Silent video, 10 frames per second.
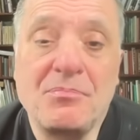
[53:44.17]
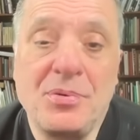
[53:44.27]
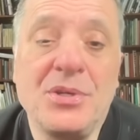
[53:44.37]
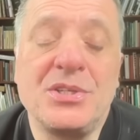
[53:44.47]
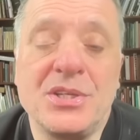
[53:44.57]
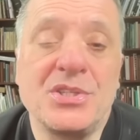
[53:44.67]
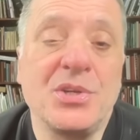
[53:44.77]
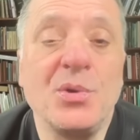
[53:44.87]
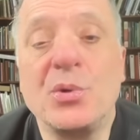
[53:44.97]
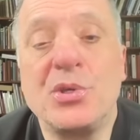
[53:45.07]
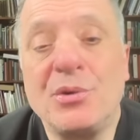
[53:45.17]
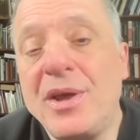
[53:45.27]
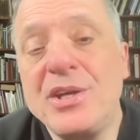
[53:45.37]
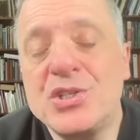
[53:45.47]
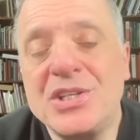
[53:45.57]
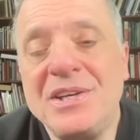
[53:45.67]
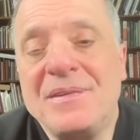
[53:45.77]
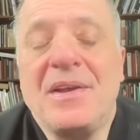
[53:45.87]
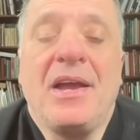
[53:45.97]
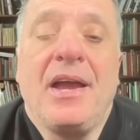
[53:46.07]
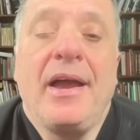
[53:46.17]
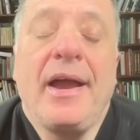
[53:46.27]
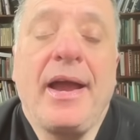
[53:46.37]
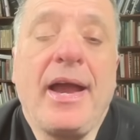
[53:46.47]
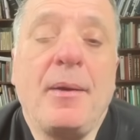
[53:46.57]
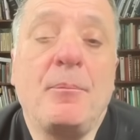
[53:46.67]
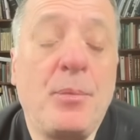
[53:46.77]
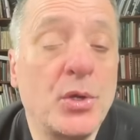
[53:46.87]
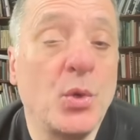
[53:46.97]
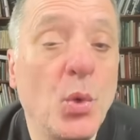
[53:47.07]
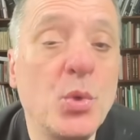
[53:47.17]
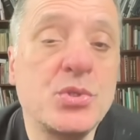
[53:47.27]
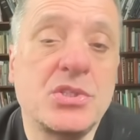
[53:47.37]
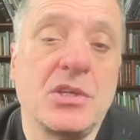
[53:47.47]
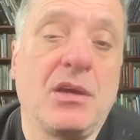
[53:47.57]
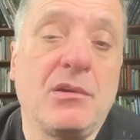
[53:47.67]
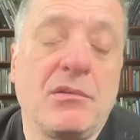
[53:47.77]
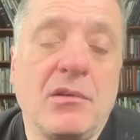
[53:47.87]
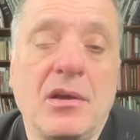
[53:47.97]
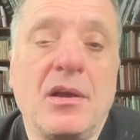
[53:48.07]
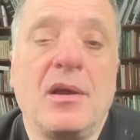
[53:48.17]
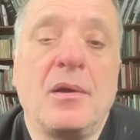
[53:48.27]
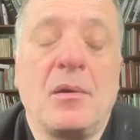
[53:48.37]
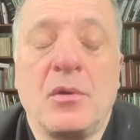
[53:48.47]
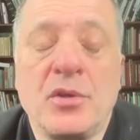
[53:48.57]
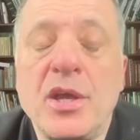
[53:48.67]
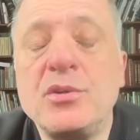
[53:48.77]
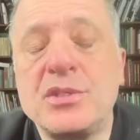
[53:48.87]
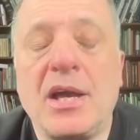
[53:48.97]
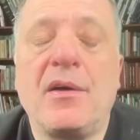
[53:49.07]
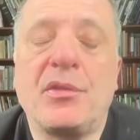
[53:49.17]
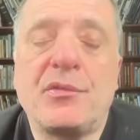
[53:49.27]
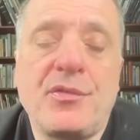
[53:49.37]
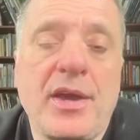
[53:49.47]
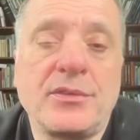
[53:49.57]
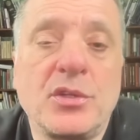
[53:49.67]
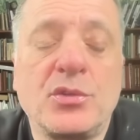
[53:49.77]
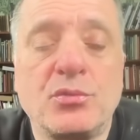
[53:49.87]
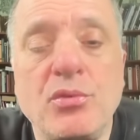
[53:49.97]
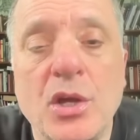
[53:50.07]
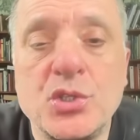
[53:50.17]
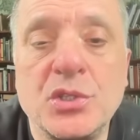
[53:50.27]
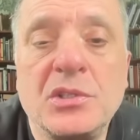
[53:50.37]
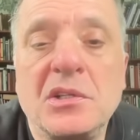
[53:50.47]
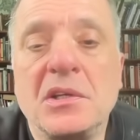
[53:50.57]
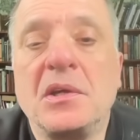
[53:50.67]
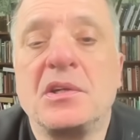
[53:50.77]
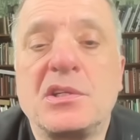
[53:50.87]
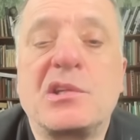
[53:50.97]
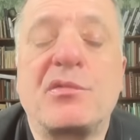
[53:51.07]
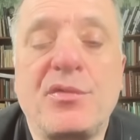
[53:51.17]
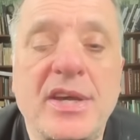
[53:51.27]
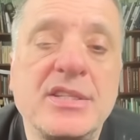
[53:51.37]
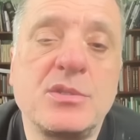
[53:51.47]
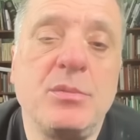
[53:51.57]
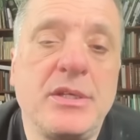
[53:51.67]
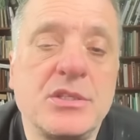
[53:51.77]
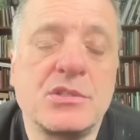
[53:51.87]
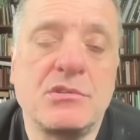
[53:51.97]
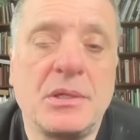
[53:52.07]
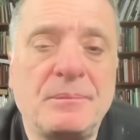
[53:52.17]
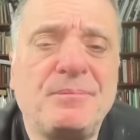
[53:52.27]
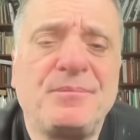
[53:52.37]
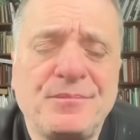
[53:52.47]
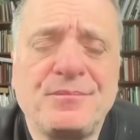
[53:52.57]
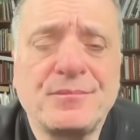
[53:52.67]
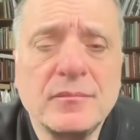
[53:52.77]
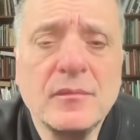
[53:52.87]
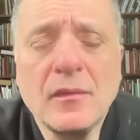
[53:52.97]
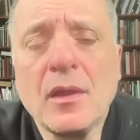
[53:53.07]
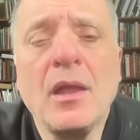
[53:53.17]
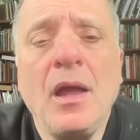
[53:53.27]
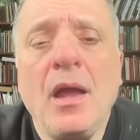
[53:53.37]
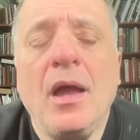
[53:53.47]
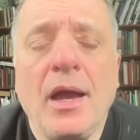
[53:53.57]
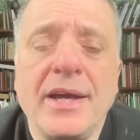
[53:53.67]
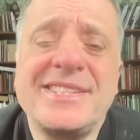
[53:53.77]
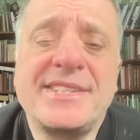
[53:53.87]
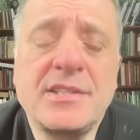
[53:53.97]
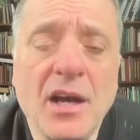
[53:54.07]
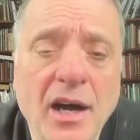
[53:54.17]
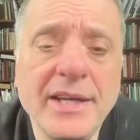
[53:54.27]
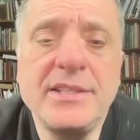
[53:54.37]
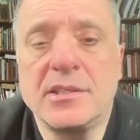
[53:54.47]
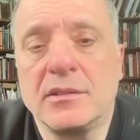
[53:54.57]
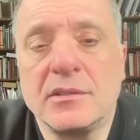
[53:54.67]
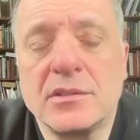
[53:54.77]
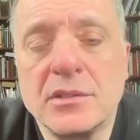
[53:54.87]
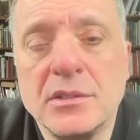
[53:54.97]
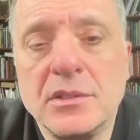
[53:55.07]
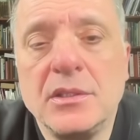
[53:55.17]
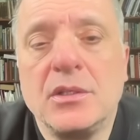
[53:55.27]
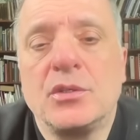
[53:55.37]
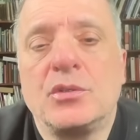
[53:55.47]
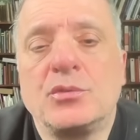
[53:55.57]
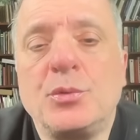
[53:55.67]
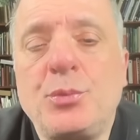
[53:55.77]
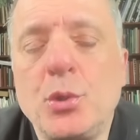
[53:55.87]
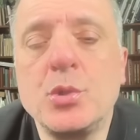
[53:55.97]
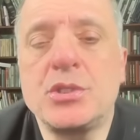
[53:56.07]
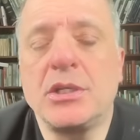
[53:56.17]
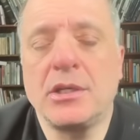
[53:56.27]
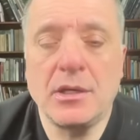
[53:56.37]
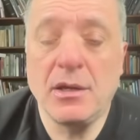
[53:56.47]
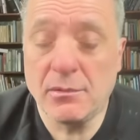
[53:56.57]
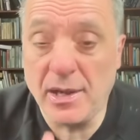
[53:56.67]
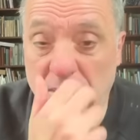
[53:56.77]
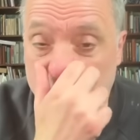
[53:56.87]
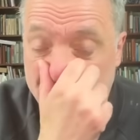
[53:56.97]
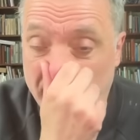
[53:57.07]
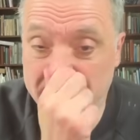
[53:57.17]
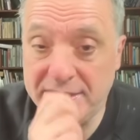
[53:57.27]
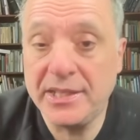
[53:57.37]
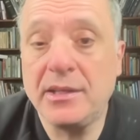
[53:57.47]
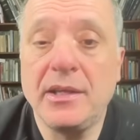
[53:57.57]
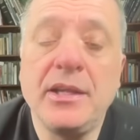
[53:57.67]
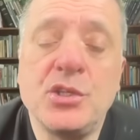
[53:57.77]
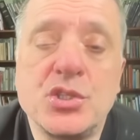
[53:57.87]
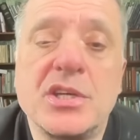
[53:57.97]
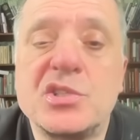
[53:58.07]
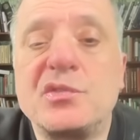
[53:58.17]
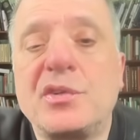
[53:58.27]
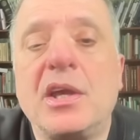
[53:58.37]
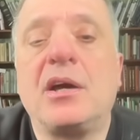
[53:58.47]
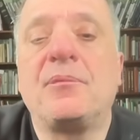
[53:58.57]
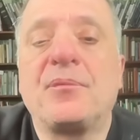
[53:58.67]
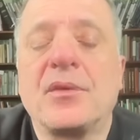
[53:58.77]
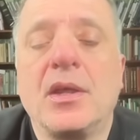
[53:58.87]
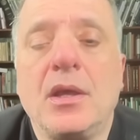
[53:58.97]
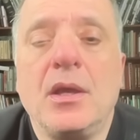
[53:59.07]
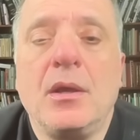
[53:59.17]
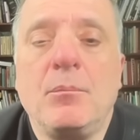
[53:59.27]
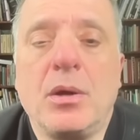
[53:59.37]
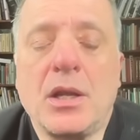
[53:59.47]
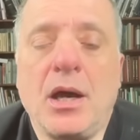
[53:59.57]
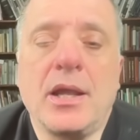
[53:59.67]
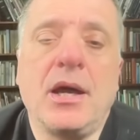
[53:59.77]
Putin's inauguration, but also, no doubt, the fact that the Russian Defense Ministry has tightened reporting around the fighting in Chasiv Yar. But I